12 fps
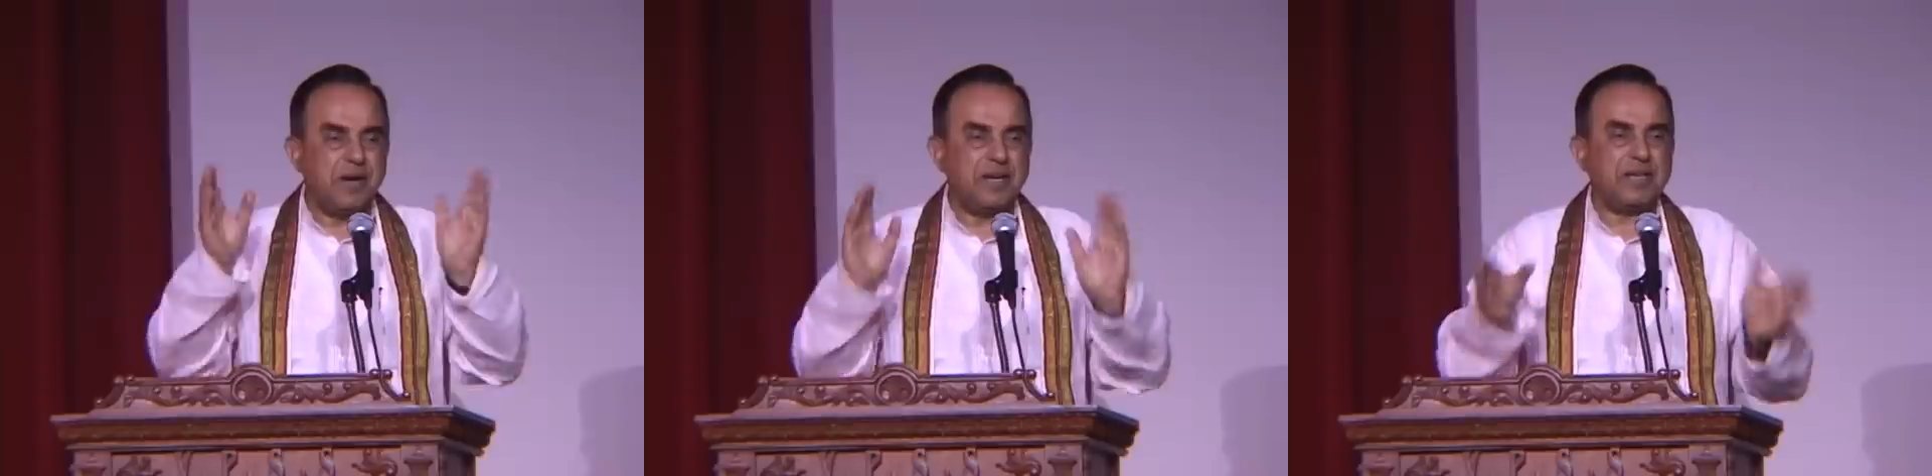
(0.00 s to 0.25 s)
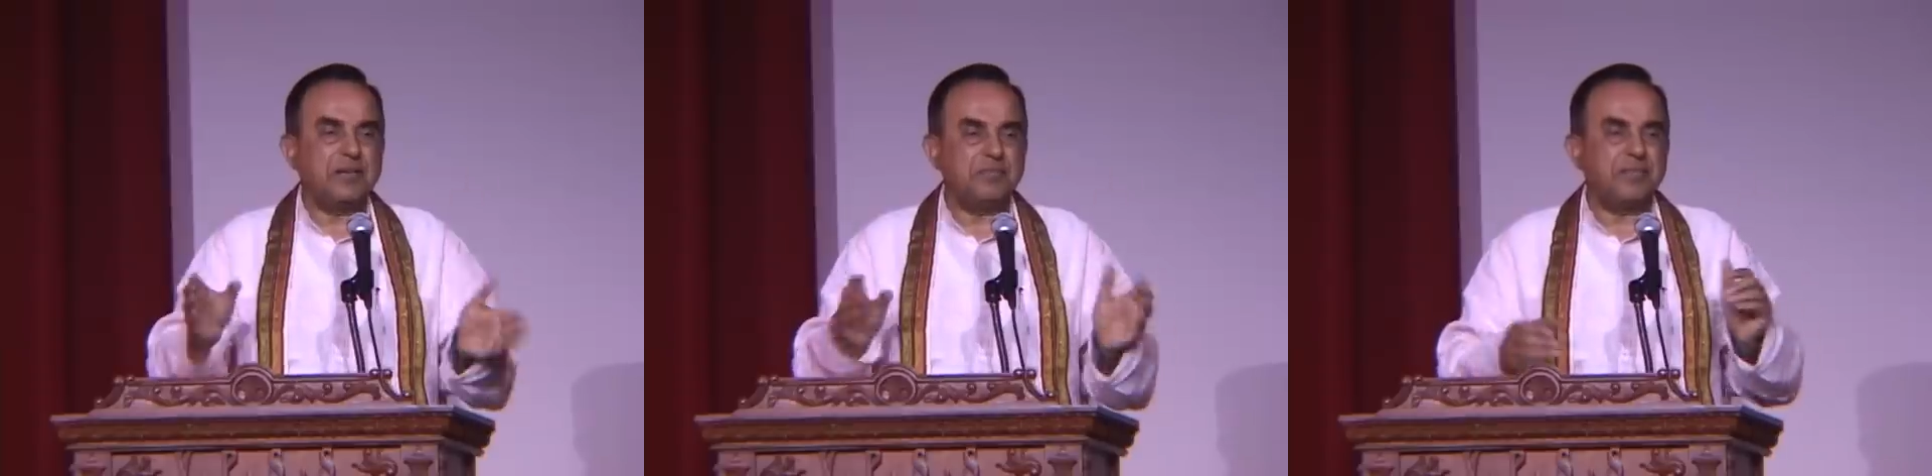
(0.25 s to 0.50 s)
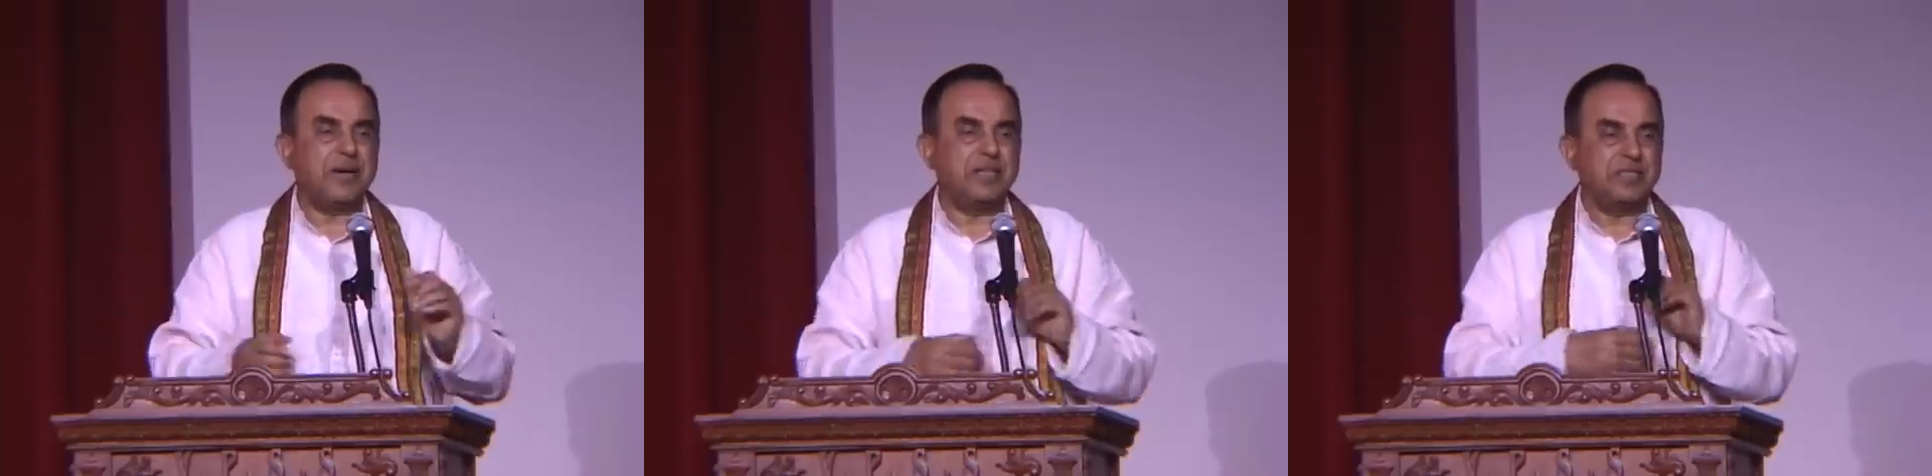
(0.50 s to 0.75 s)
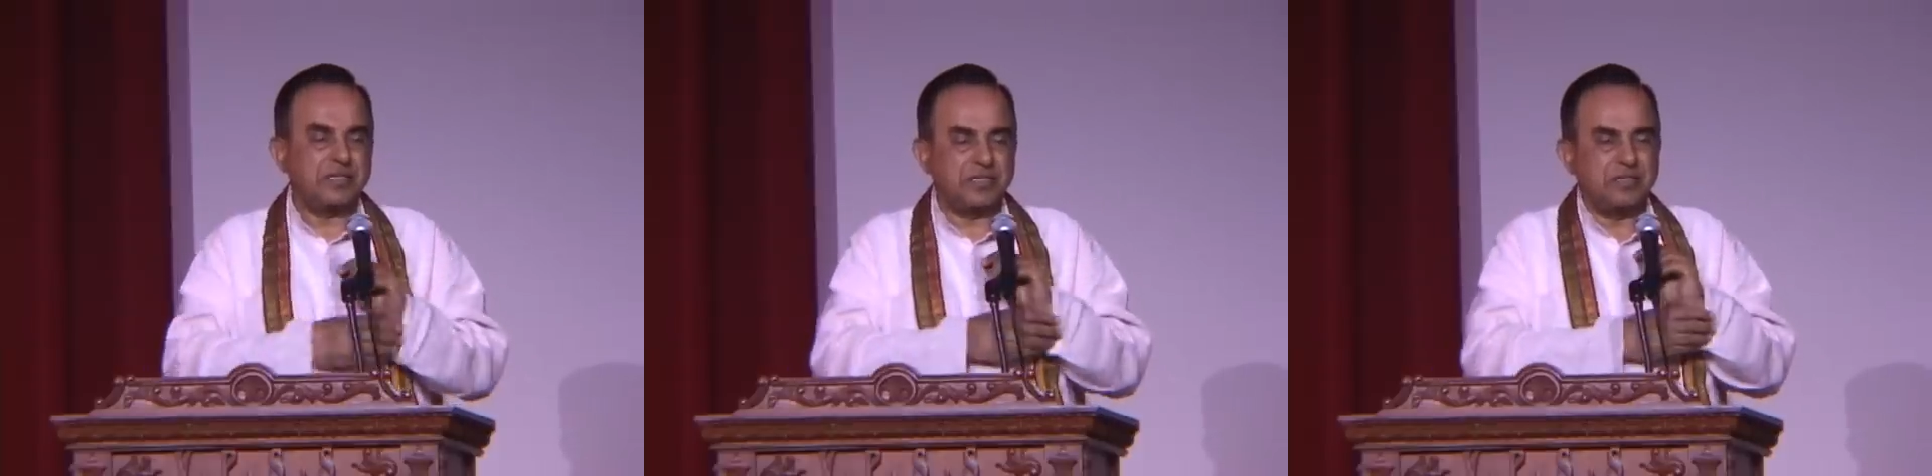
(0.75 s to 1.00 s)
market
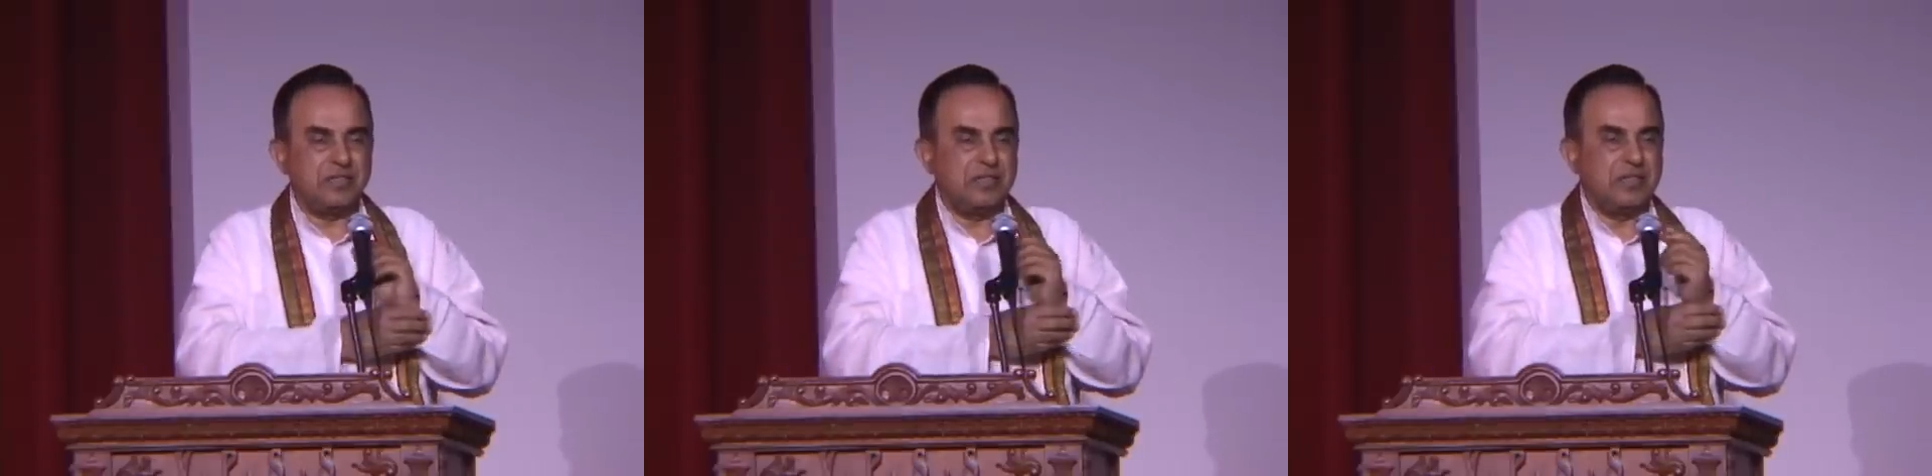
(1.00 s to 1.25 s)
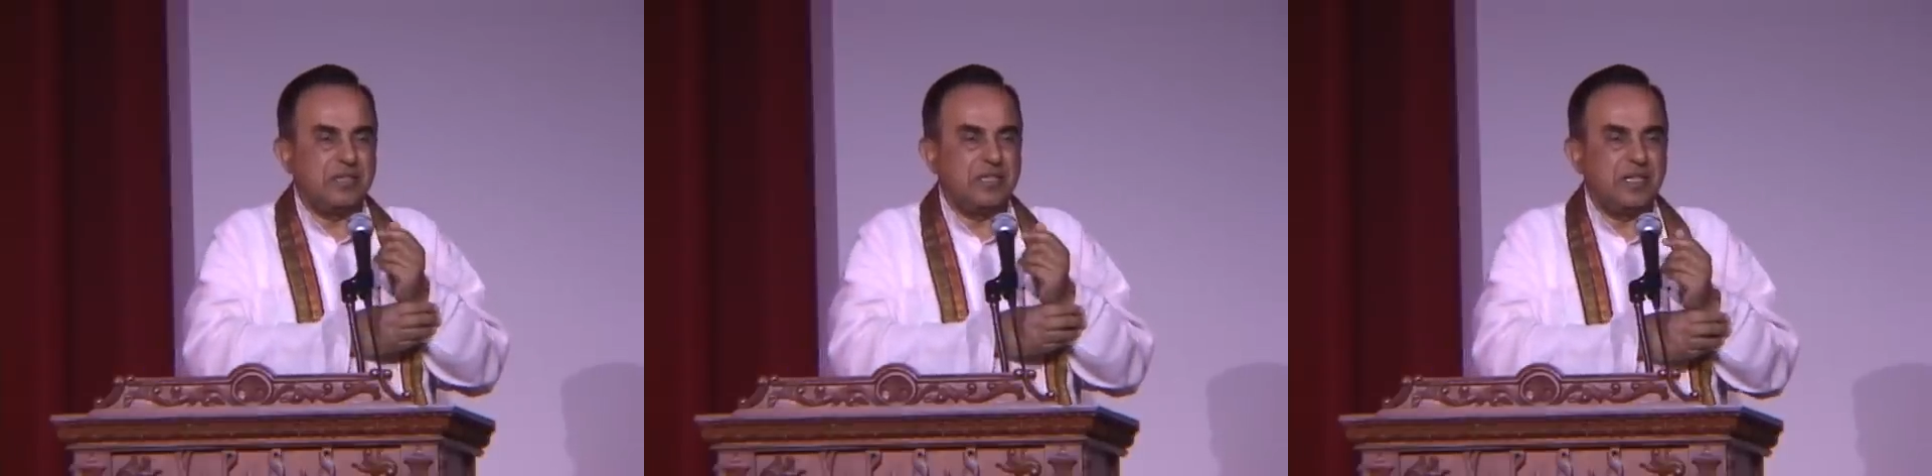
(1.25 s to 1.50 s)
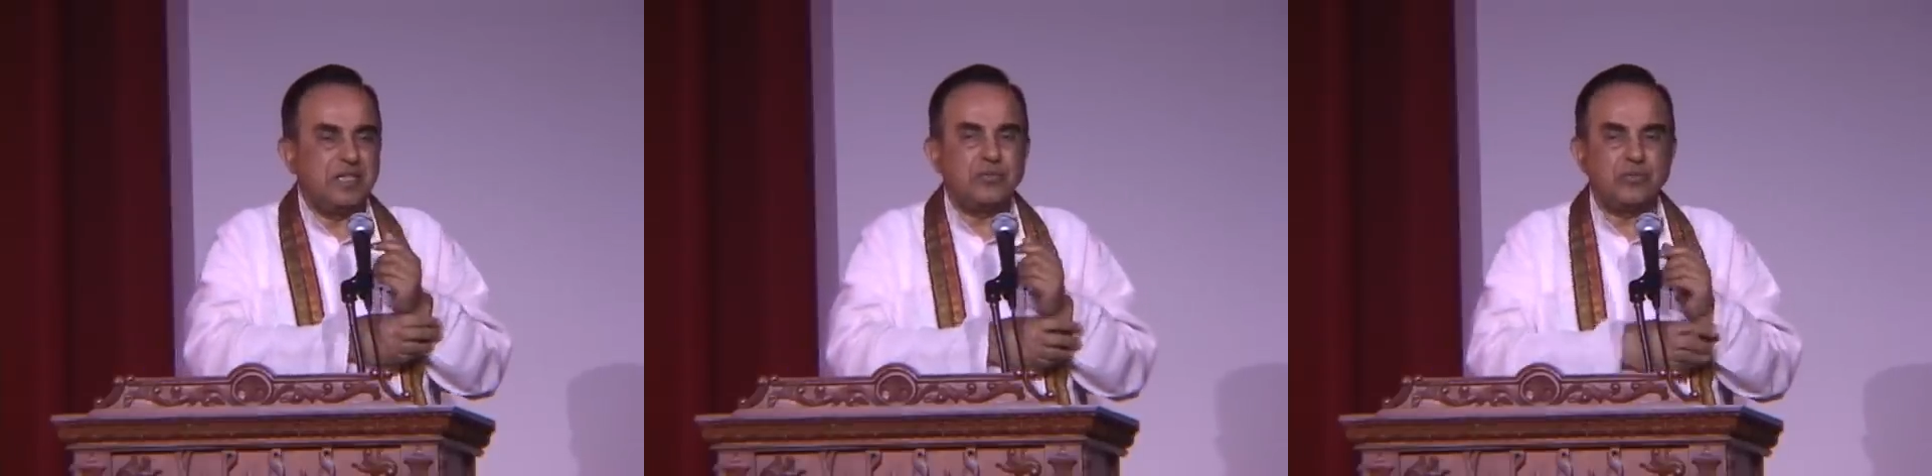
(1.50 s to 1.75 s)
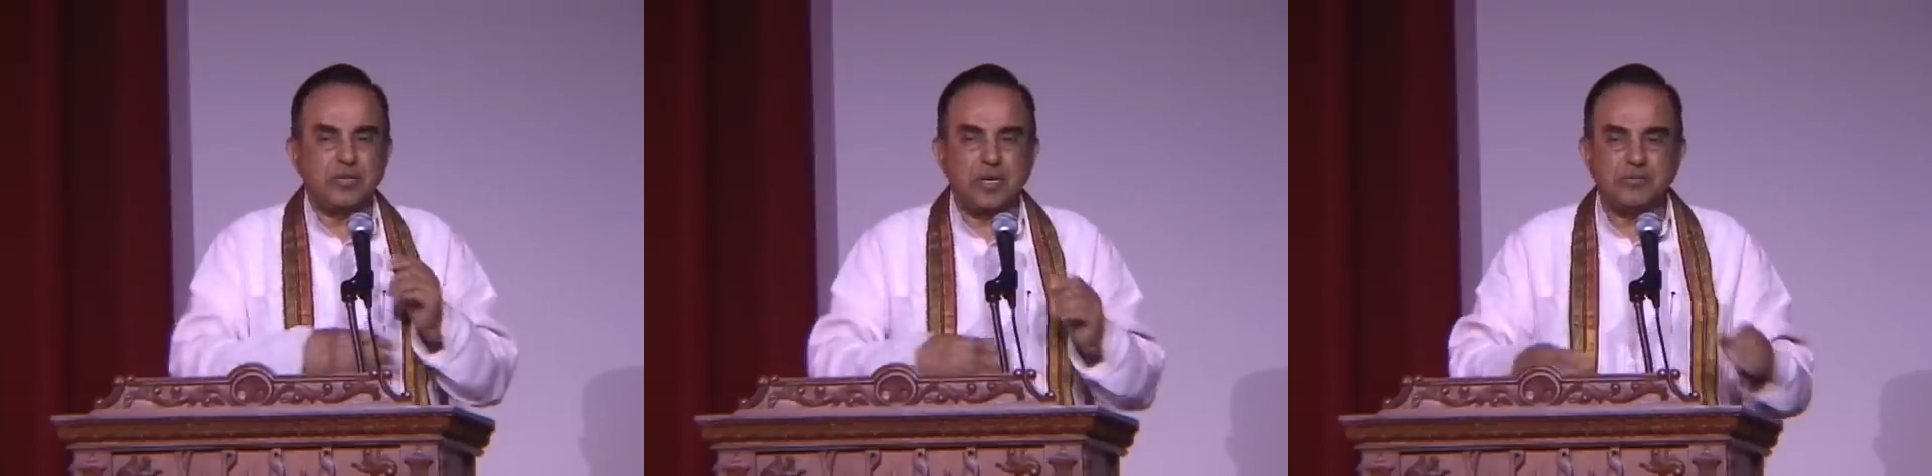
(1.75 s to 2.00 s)
price in
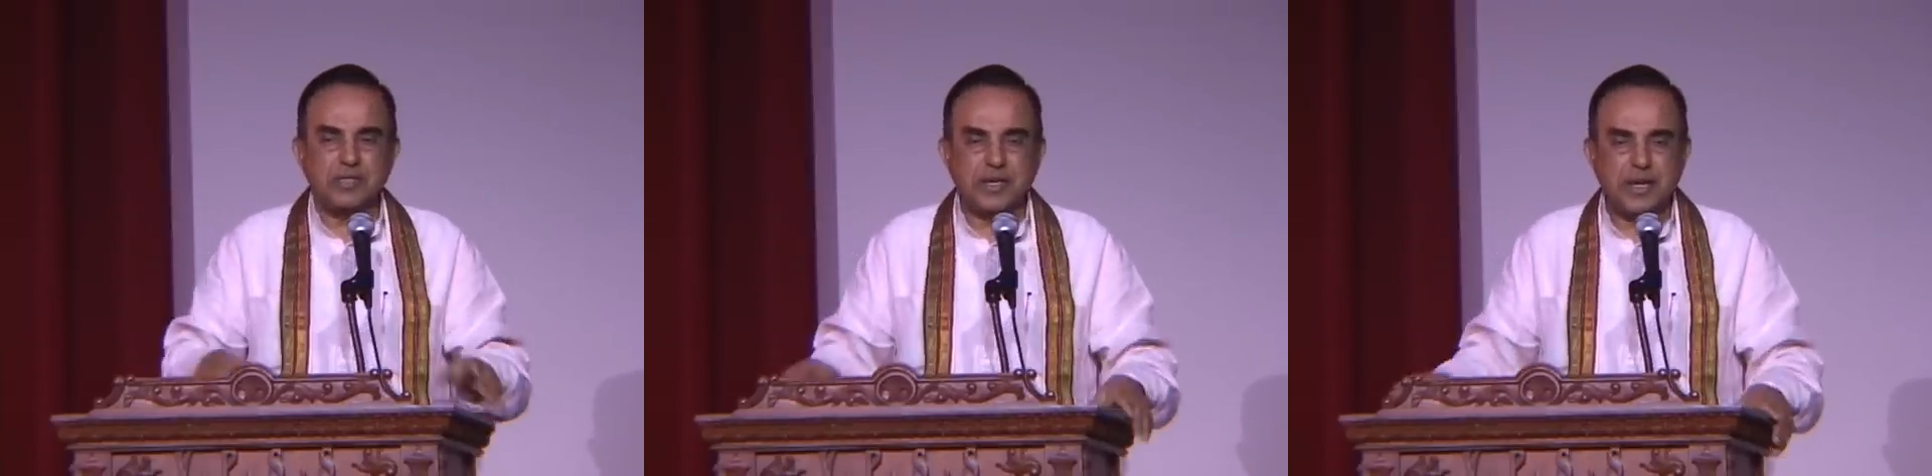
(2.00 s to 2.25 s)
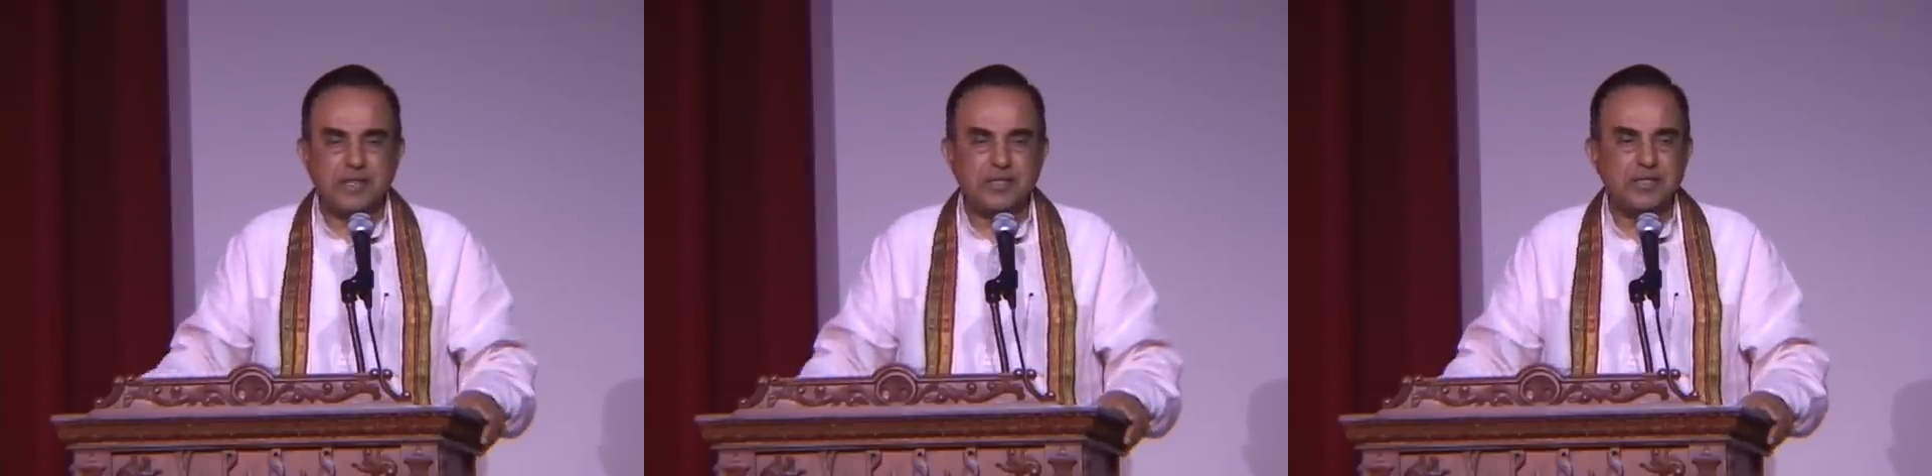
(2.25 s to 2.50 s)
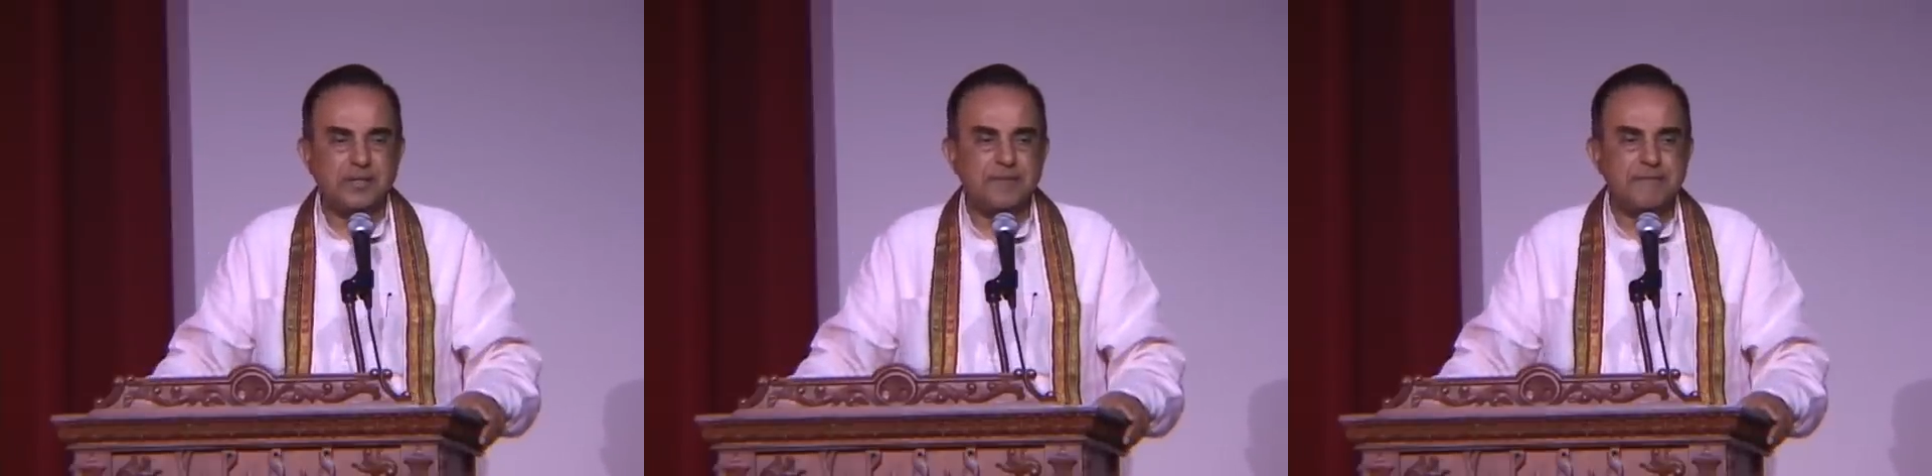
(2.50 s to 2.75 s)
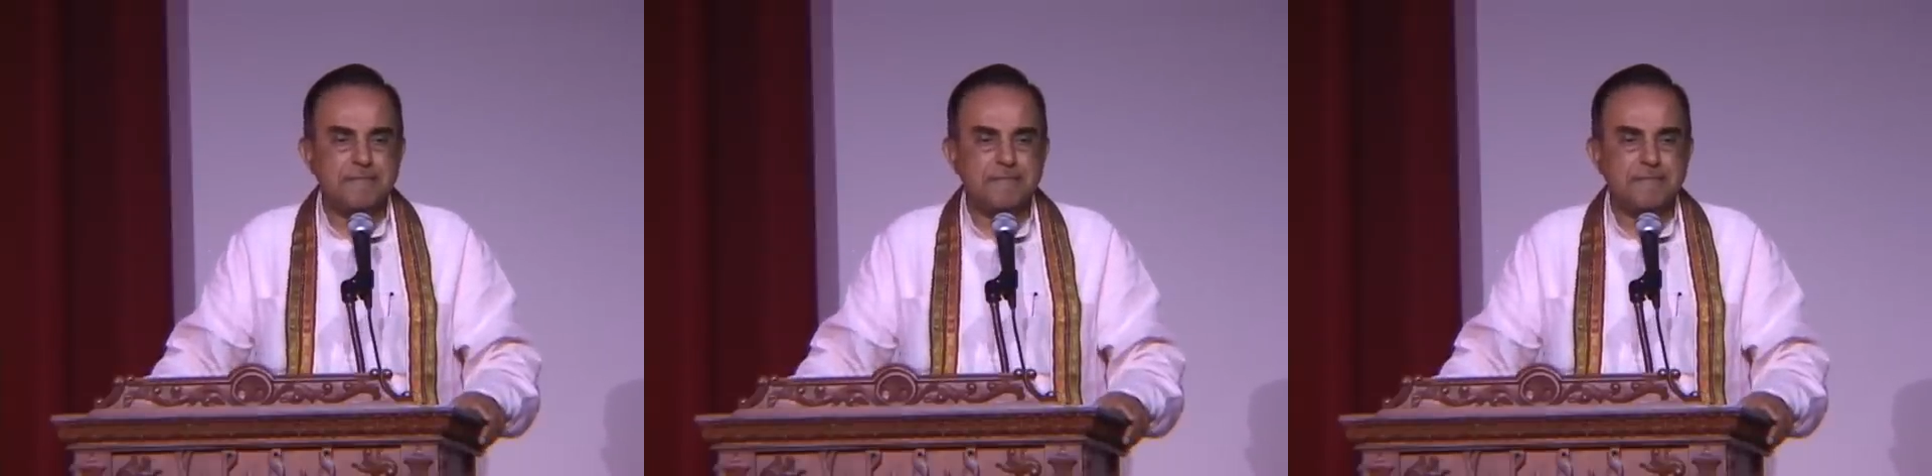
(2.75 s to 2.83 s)
2008,